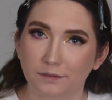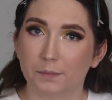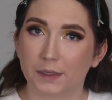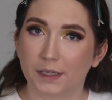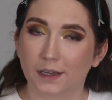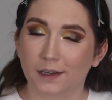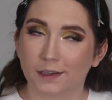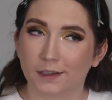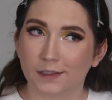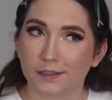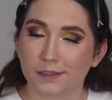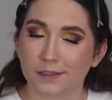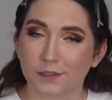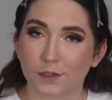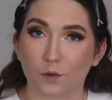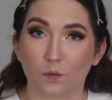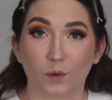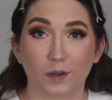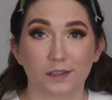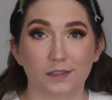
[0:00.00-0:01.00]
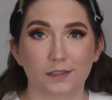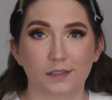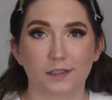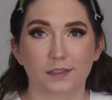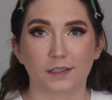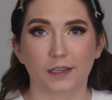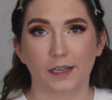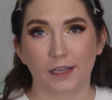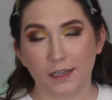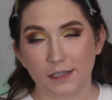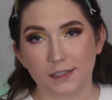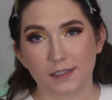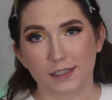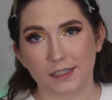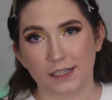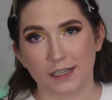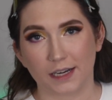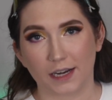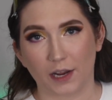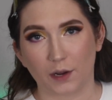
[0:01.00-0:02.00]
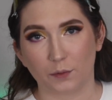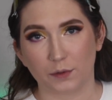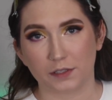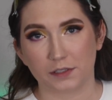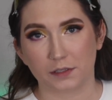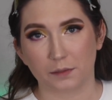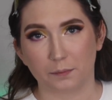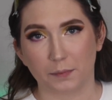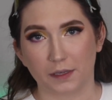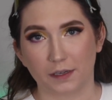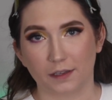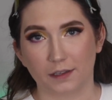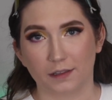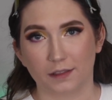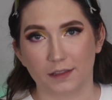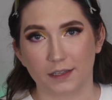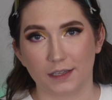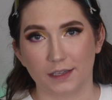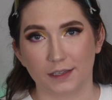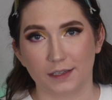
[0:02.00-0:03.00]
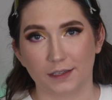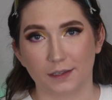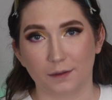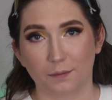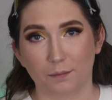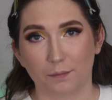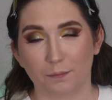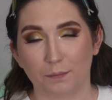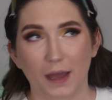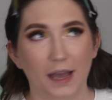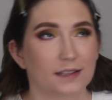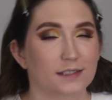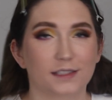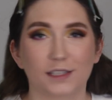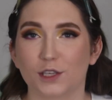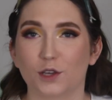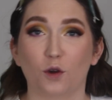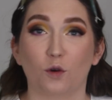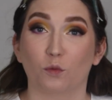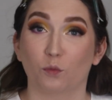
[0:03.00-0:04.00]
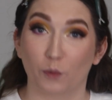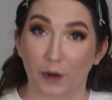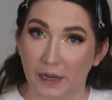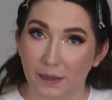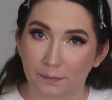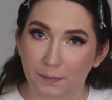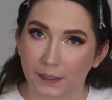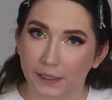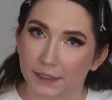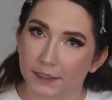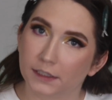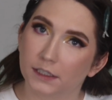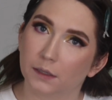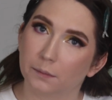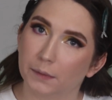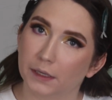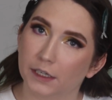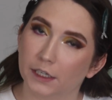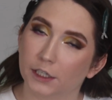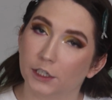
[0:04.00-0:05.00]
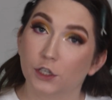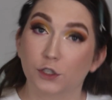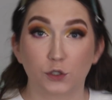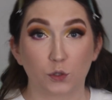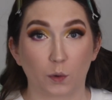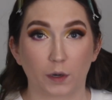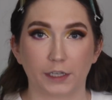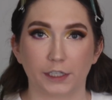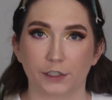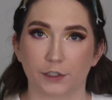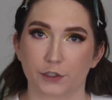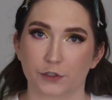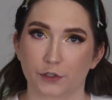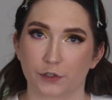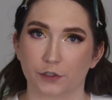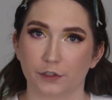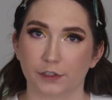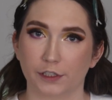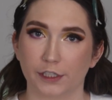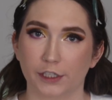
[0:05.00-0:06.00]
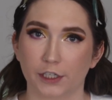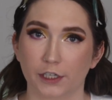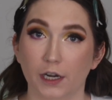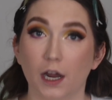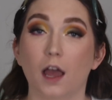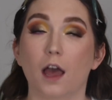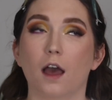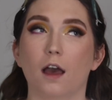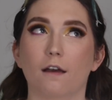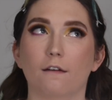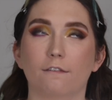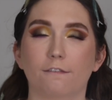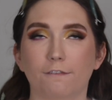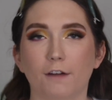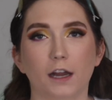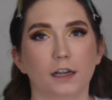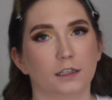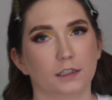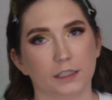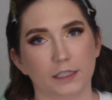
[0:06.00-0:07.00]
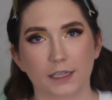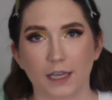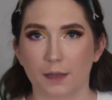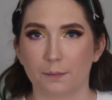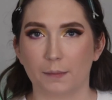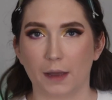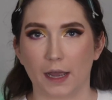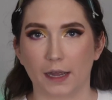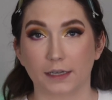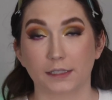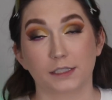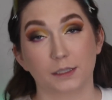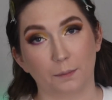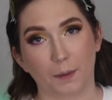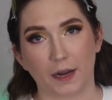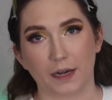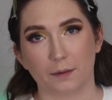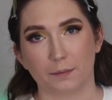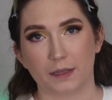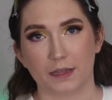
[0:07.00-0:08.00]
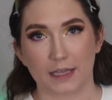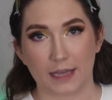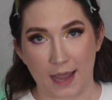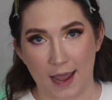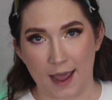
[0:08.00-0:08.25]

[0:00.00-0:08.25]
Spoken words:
because once his DNA was submitted, the pesky old rape he'd committed 20 years earlier finally came back to bite him in the